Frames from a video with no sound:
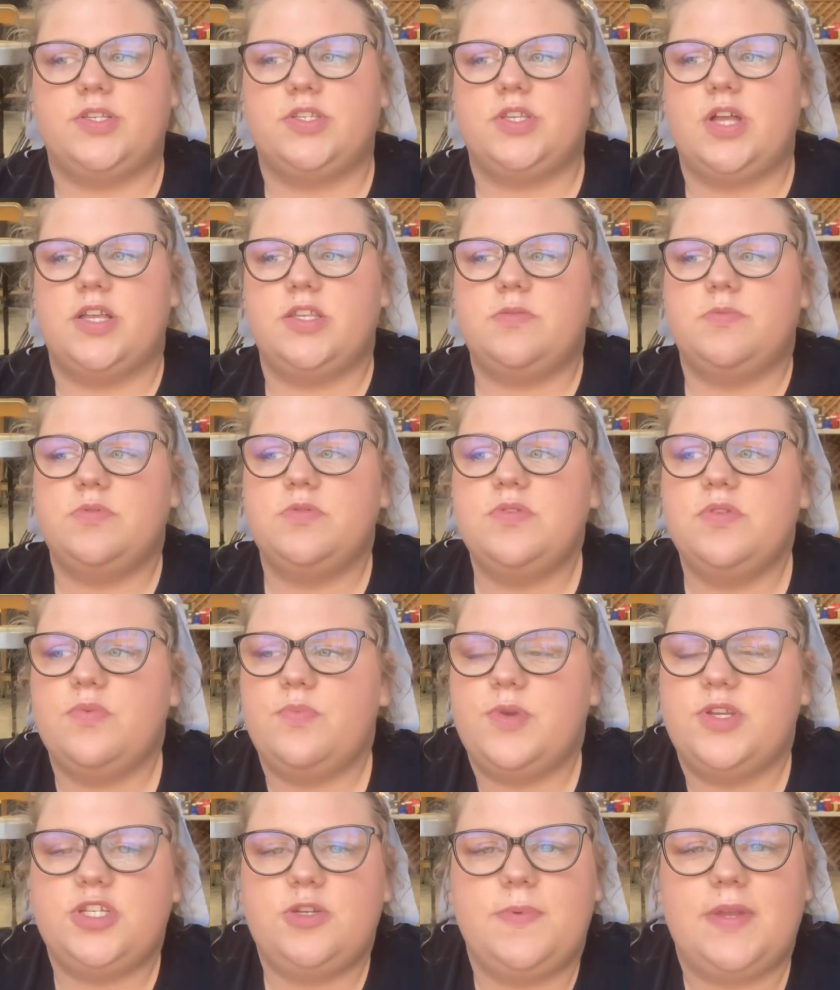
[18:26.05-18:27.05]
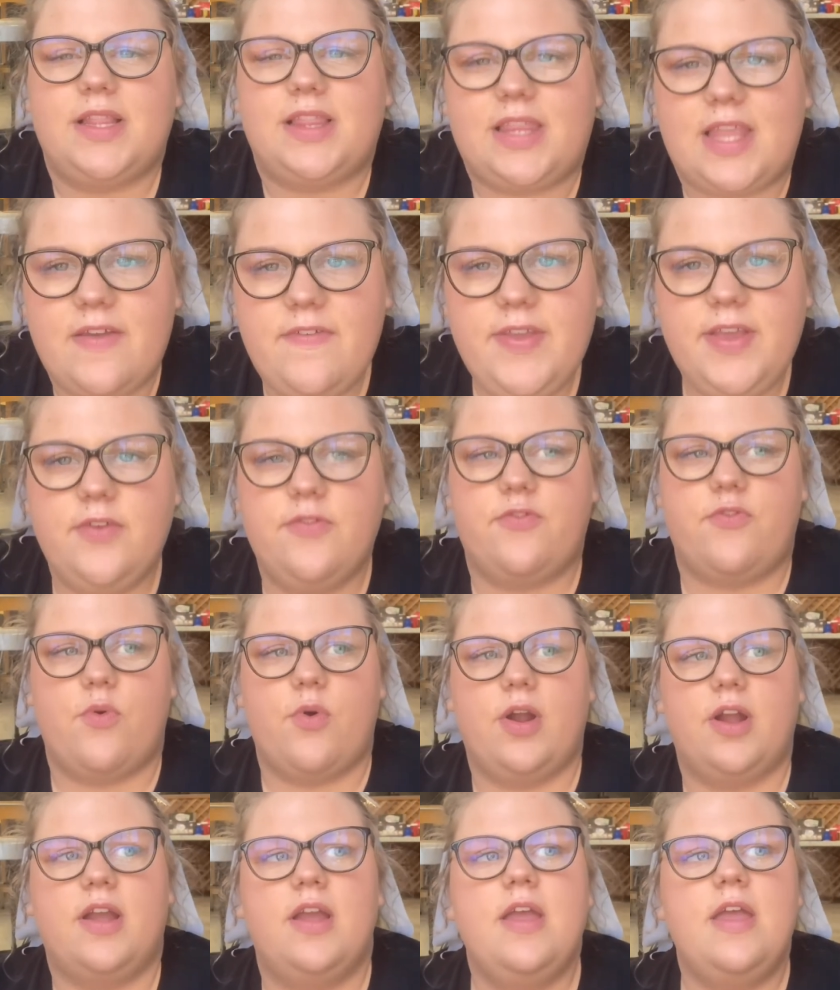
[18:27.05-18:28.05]
It's not something that we should be living
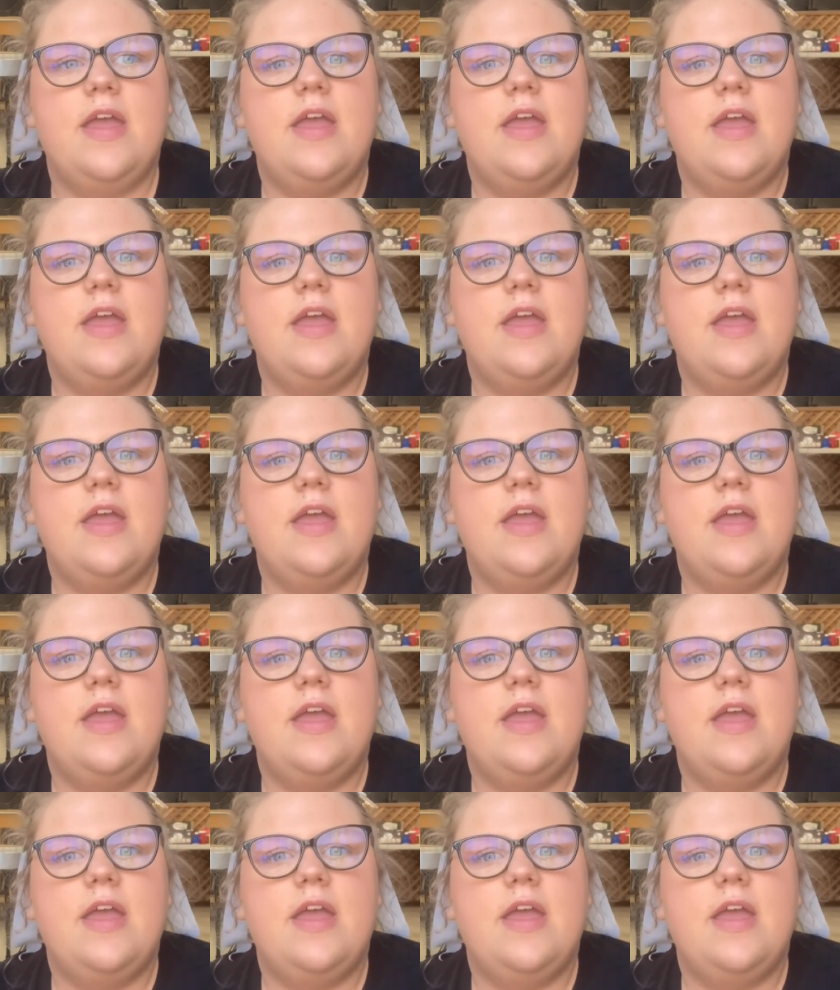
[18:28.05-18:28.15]
for.